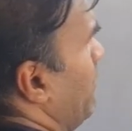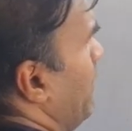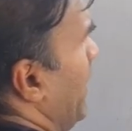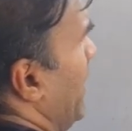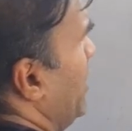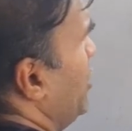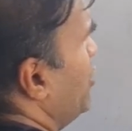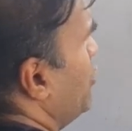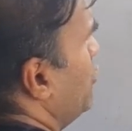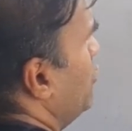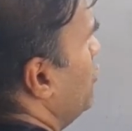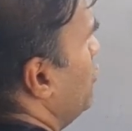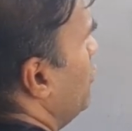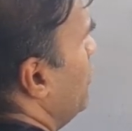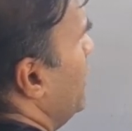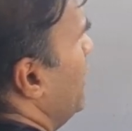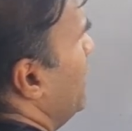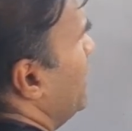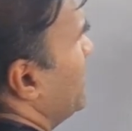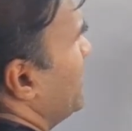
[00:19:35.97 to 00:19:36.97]
P2,
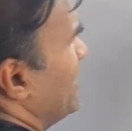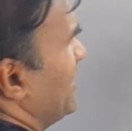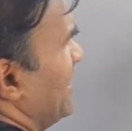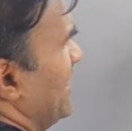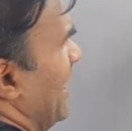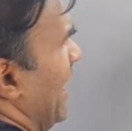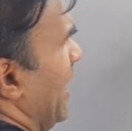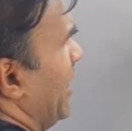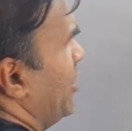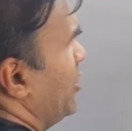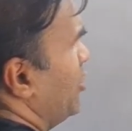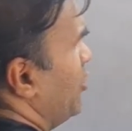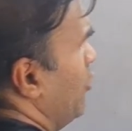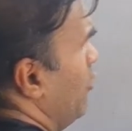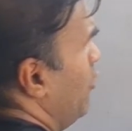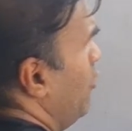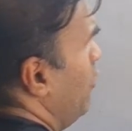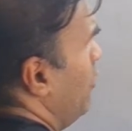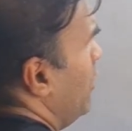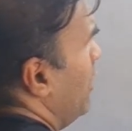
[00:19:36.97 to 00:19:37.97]

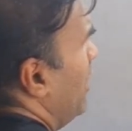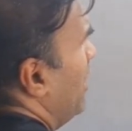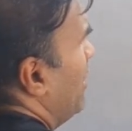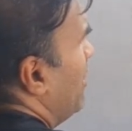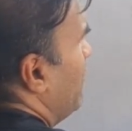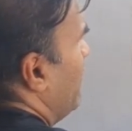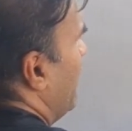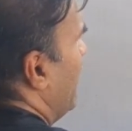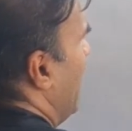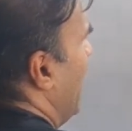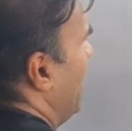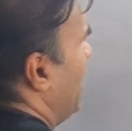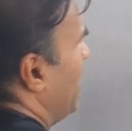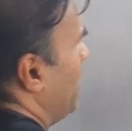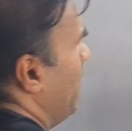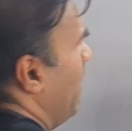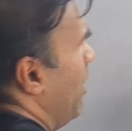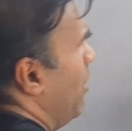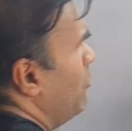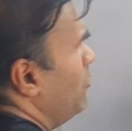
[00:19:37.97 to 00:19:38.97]
CI2, we get
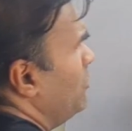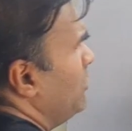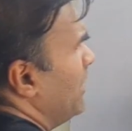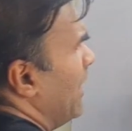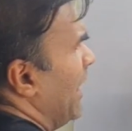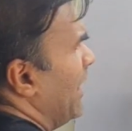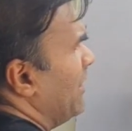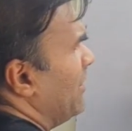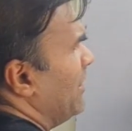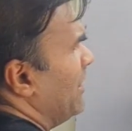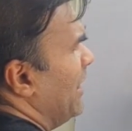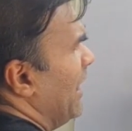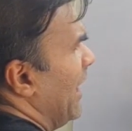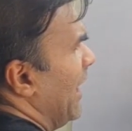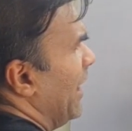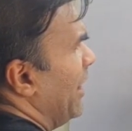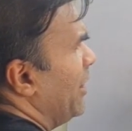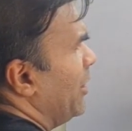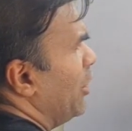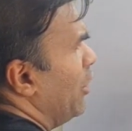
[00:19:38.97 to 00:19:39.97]
amount at the
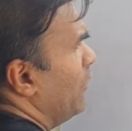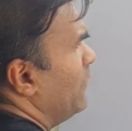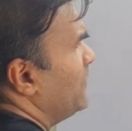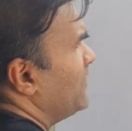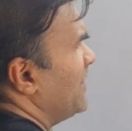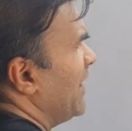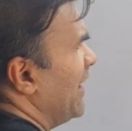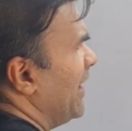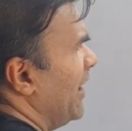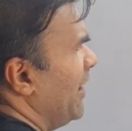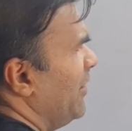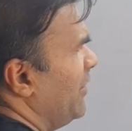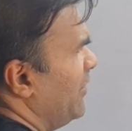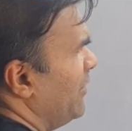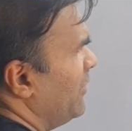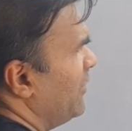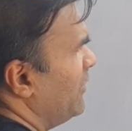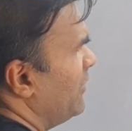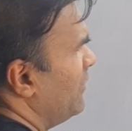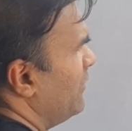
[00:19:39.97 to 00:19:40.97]
end of second
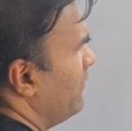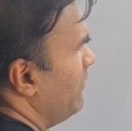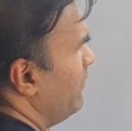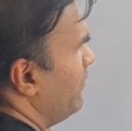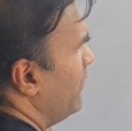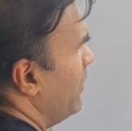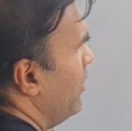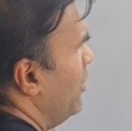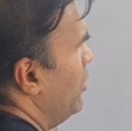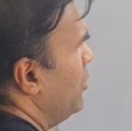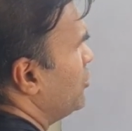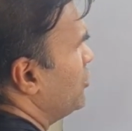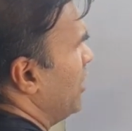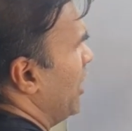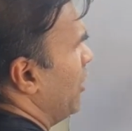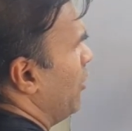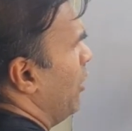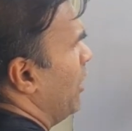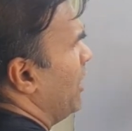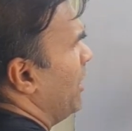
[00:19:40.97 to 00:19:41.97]
year. So I
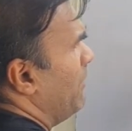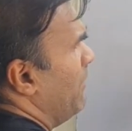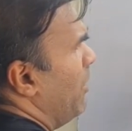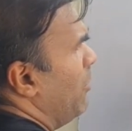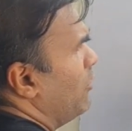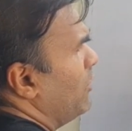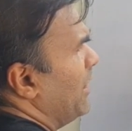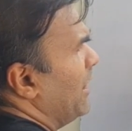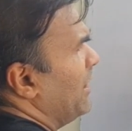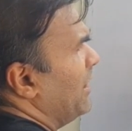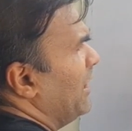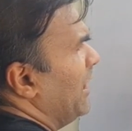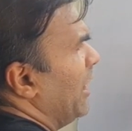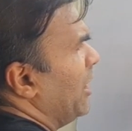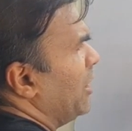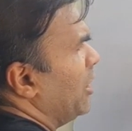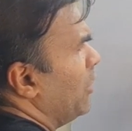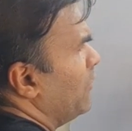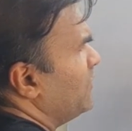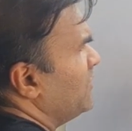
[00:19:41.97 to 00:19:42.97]
got amount at the
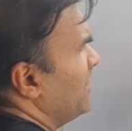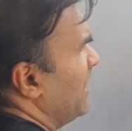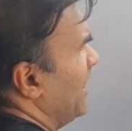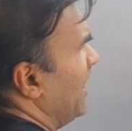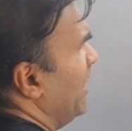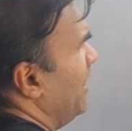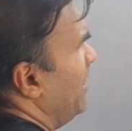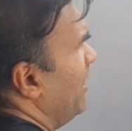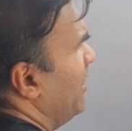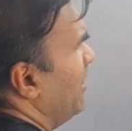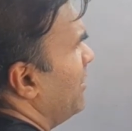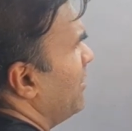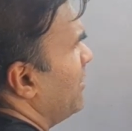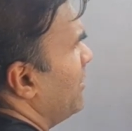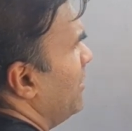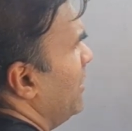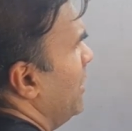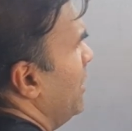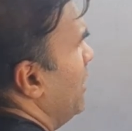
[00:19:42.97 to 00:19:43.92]
end of second year.